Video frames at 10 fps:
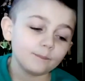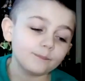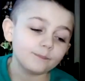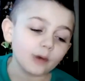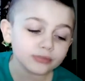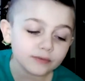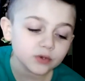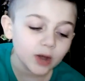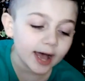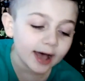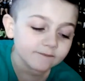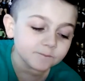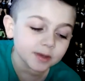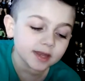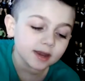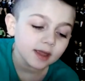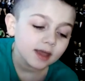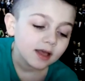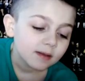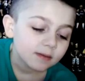Both of you have been
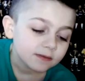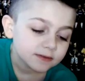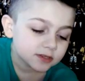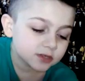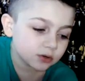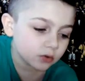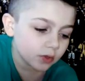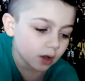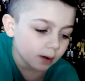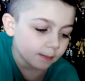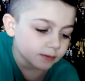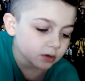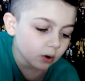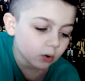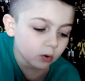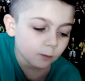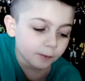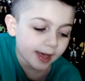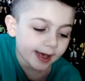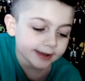to the Total
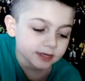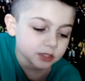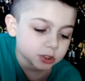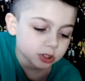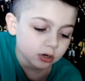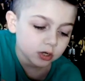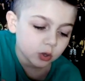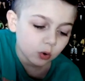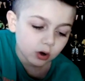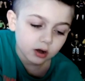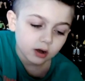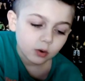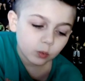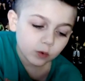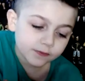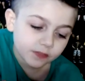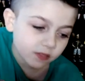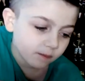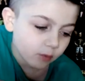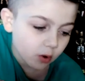Package tour with
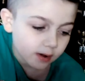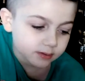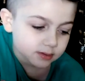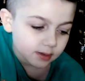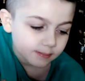the boys,